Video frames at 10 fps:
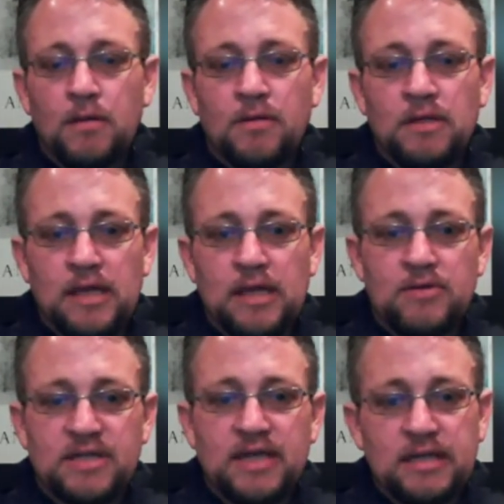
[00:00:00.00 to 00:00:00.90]
The other
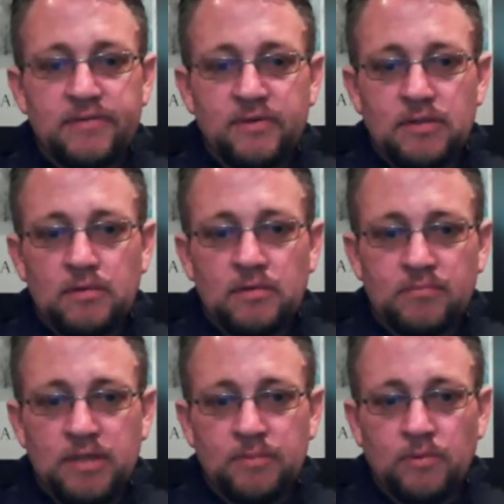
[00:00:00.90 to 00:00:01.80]
side of it
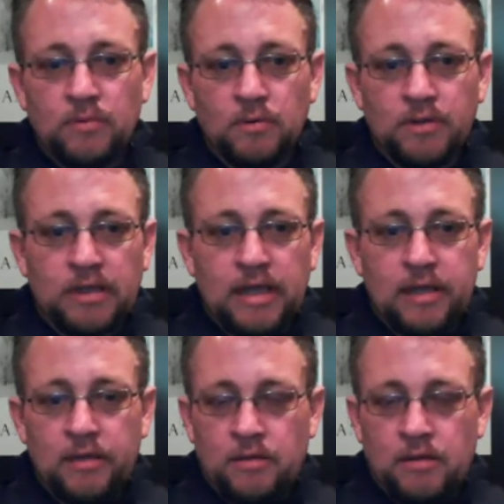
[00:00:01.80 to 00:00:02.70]
that people are looking
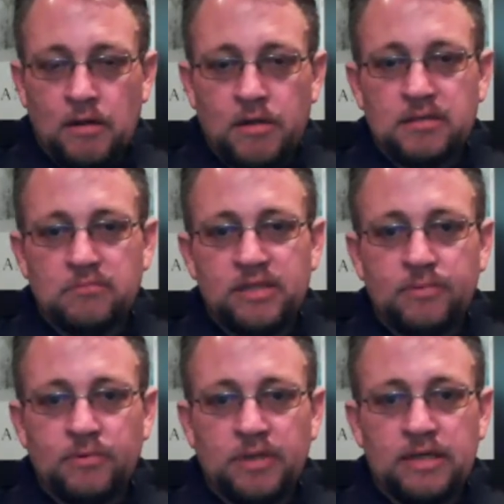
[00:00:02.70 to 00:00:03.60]
at, and there are some
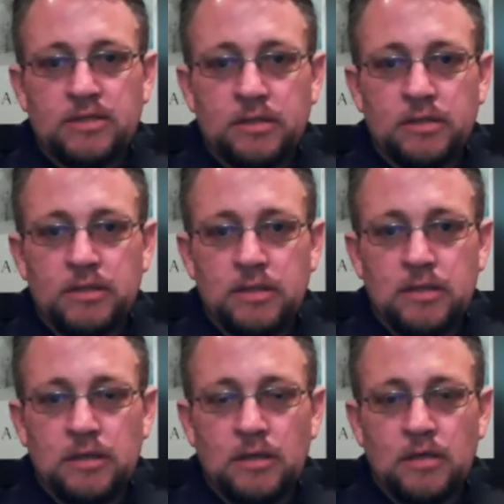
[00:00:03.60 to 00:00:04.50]
people actually
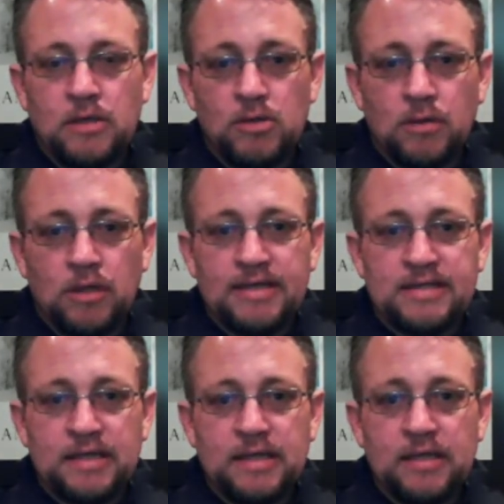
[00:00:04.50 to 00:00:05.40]

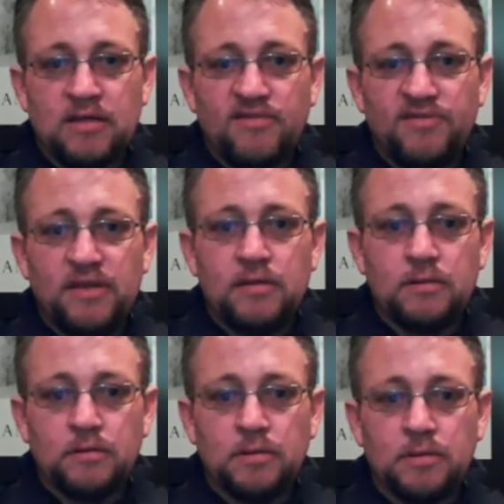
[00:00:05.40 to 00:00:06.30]
utilizing it in the
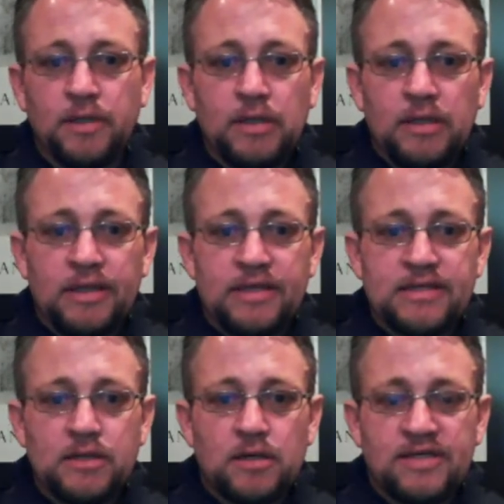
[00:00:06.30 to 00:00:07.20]
field, is
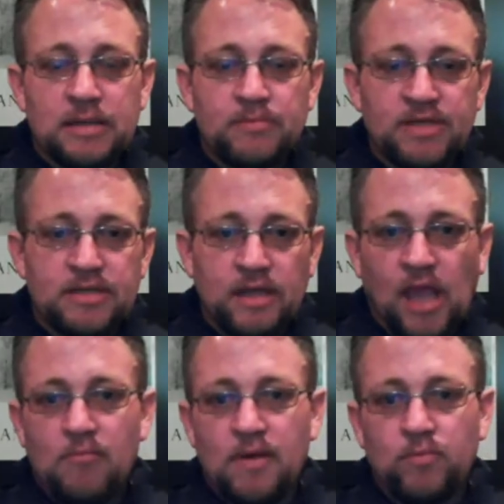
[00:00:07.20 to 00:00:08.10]
they're attempting to
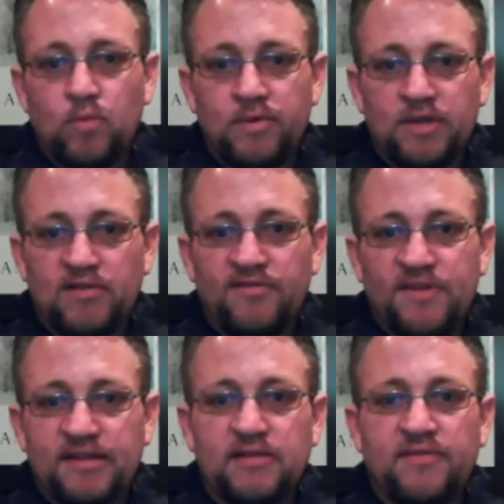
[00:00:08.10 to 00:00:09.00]
come up with an
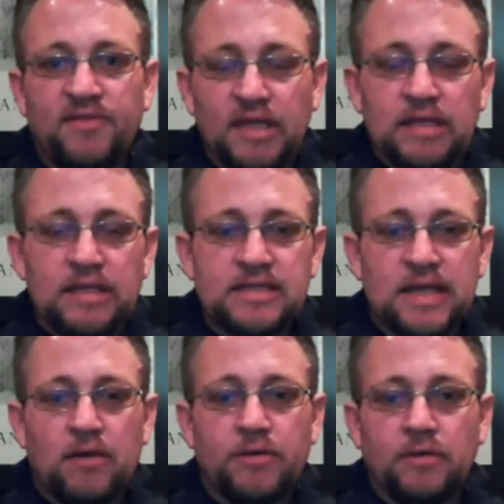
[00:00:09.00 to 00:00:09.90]
effective thickness
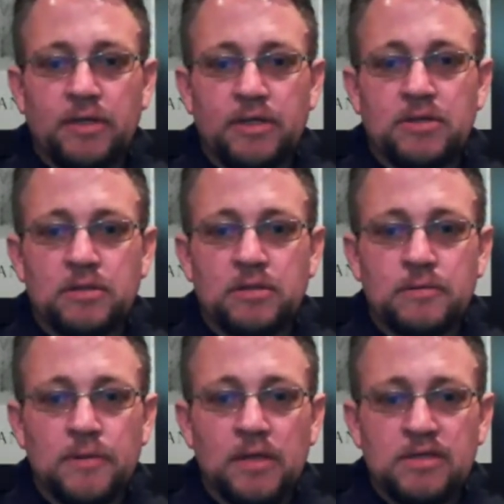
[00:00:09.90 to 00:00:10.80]
calculation
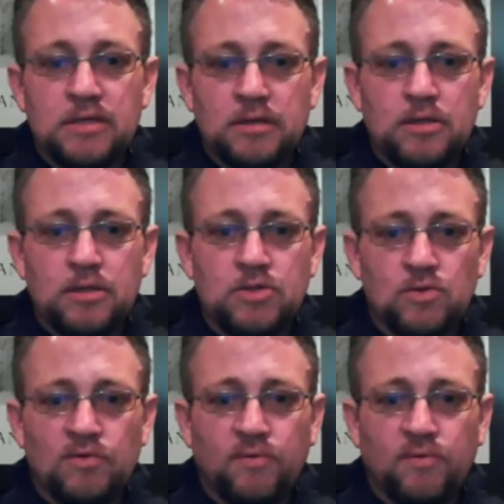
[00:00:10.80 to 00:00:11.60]
so that you can drill